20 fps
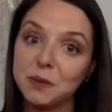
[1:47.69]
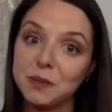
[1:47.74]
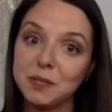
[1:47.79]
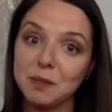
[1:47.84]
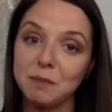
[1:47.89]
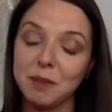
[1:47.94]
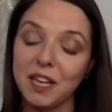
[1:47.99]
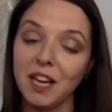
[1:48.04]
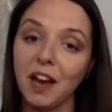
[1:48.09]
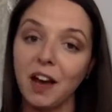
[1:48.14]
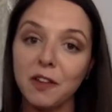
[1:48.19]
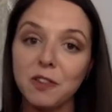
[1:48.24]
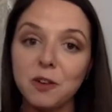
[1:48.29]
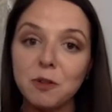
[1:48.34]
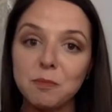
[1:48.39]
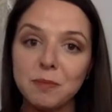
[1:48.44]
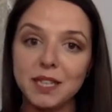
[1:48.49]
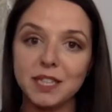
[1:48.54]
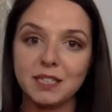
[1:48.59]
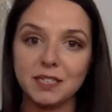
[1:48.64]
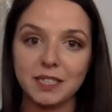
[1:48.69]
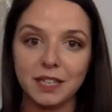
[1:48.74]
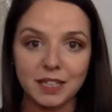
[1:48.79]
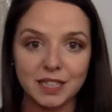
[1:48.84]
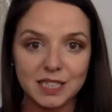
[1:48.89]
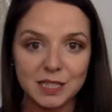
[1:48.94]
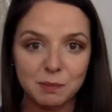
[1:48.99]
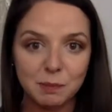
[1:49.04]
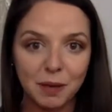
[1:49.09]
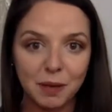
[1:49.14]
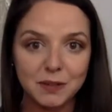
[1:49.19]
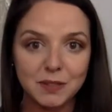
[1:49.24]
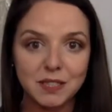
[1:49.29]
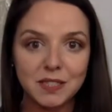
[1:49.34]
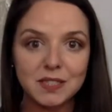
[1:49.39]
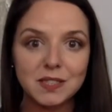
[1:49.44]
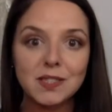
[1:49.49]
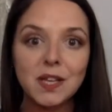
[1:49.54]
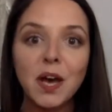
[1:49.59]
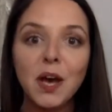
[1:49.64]
to meet other military
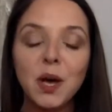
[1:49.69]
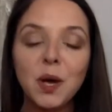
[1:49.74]
spouses